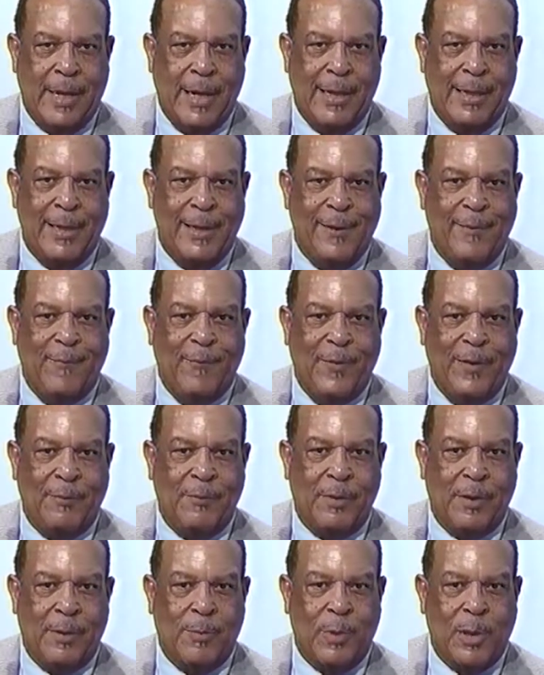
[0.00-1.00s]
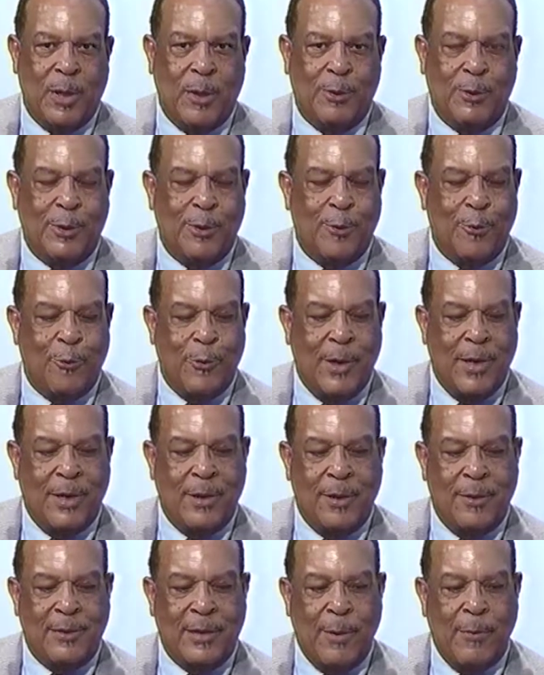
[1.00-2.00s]
1950
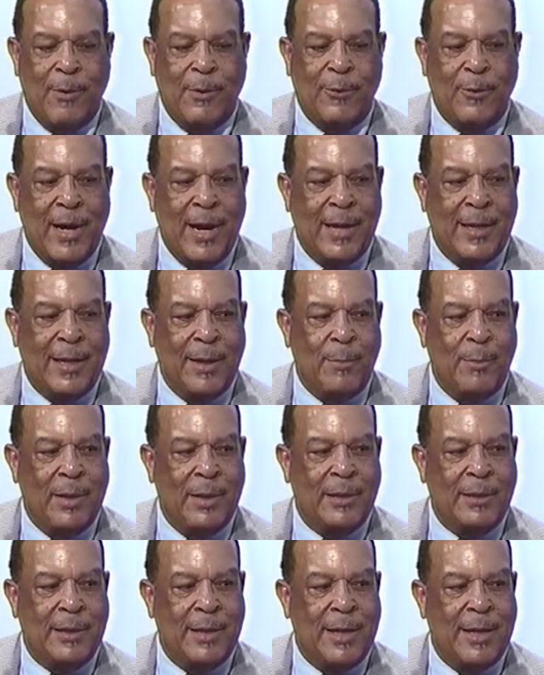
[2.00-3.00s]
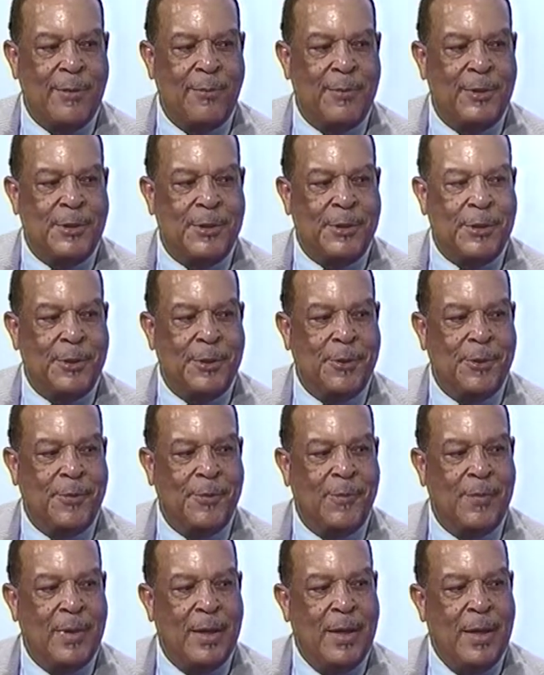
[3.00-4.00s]
because they were trying to get me to stay in the
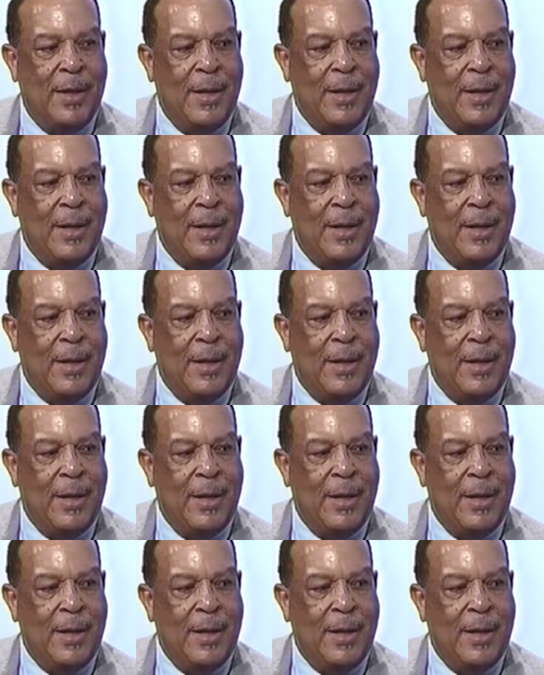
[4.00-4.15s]
reserve